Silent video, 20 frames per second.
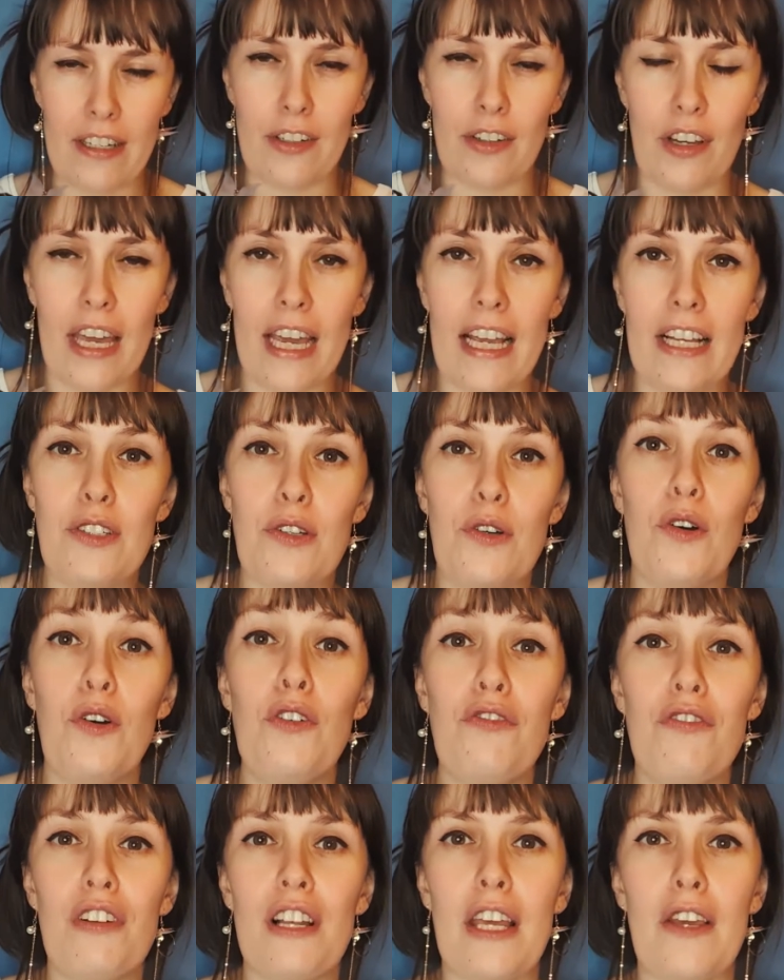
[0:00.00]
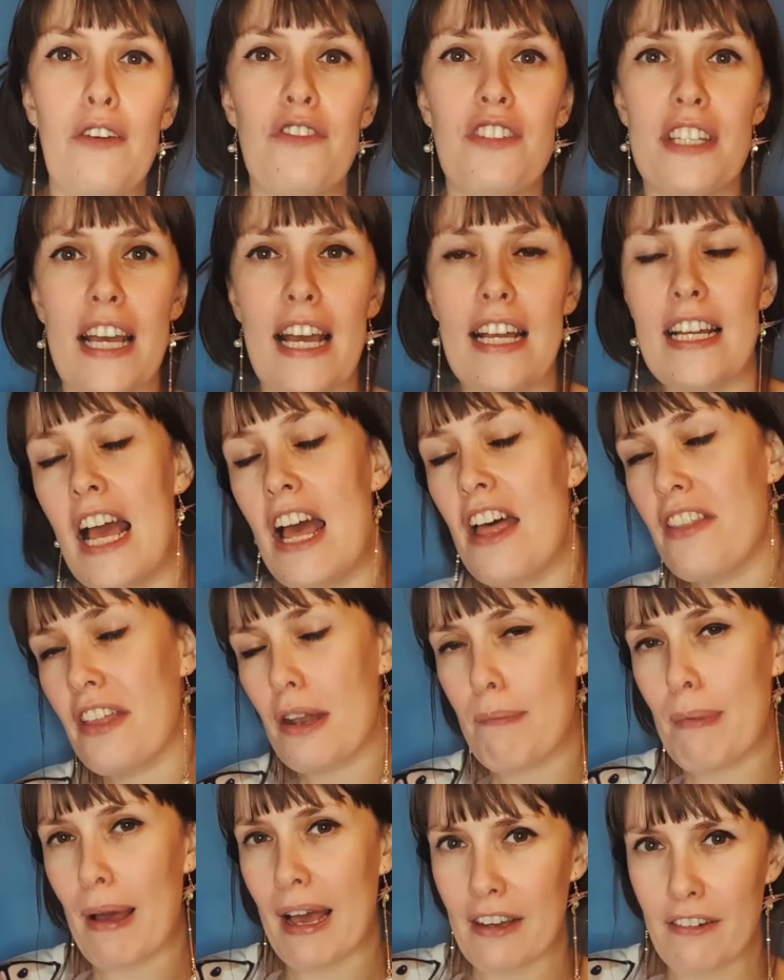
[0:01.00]
Okay, so hopefully you've said that a
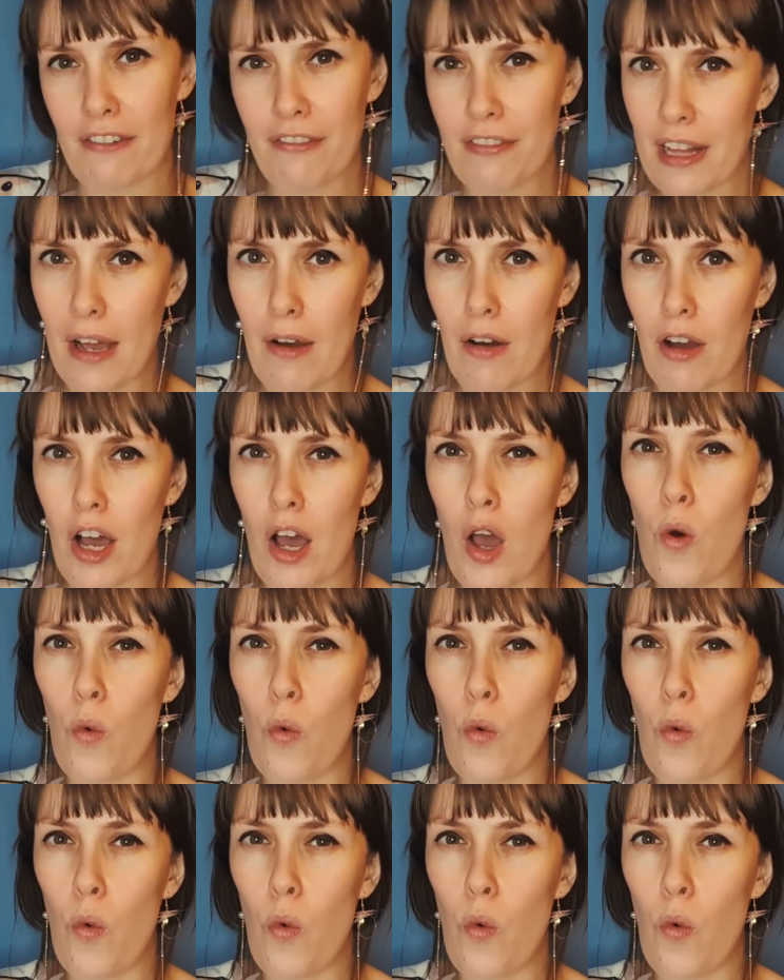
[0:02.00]
bag of flour